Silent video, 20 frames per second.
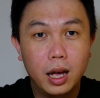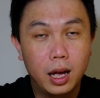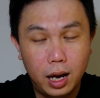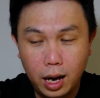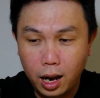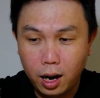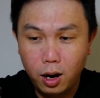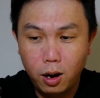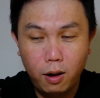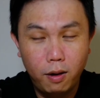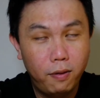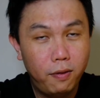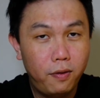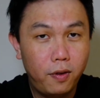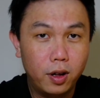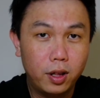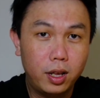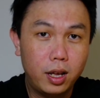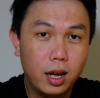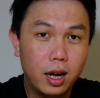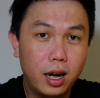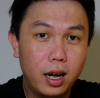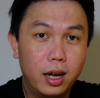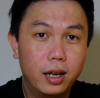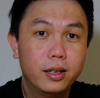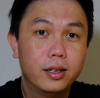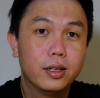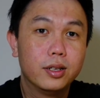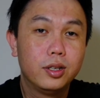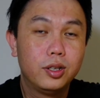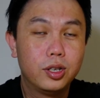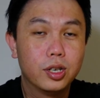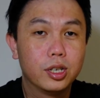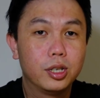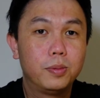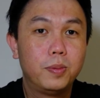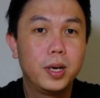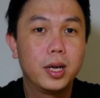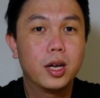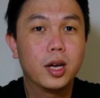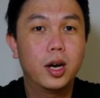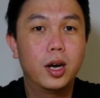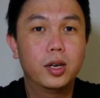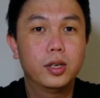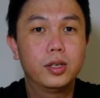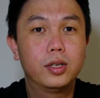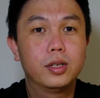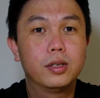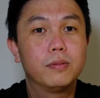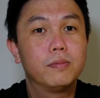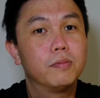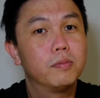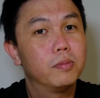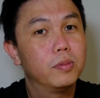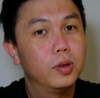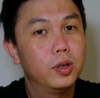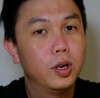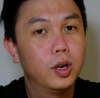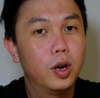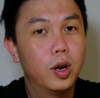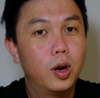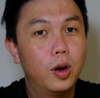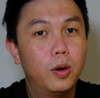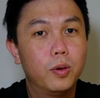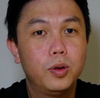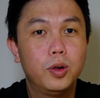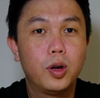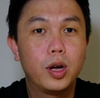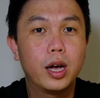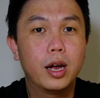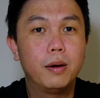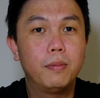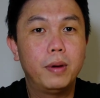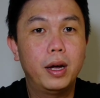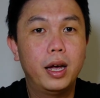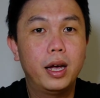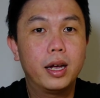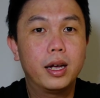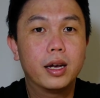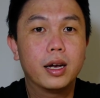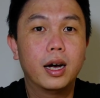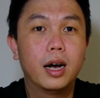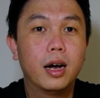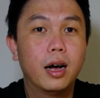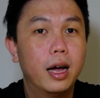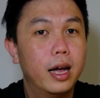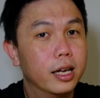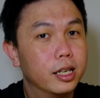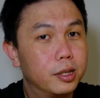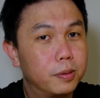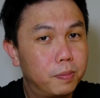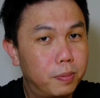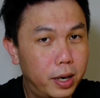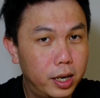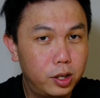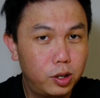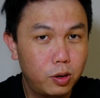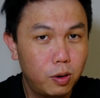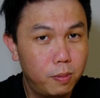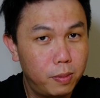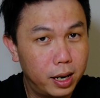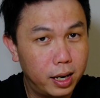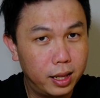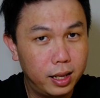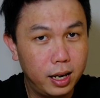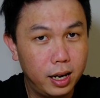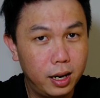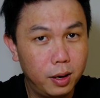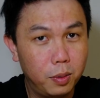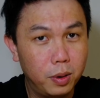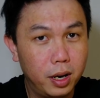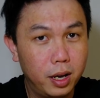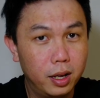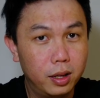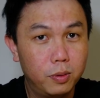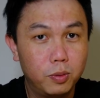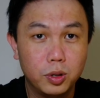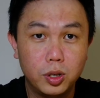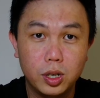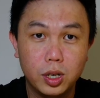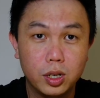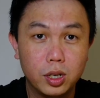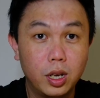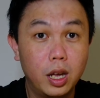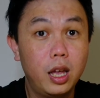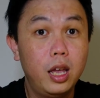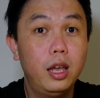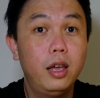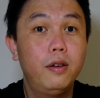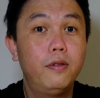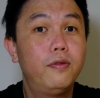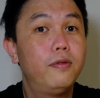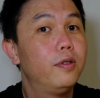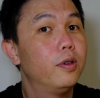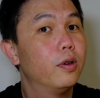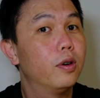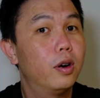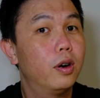I love vodka just because, you know, you can make espresso martini with it, which is, if you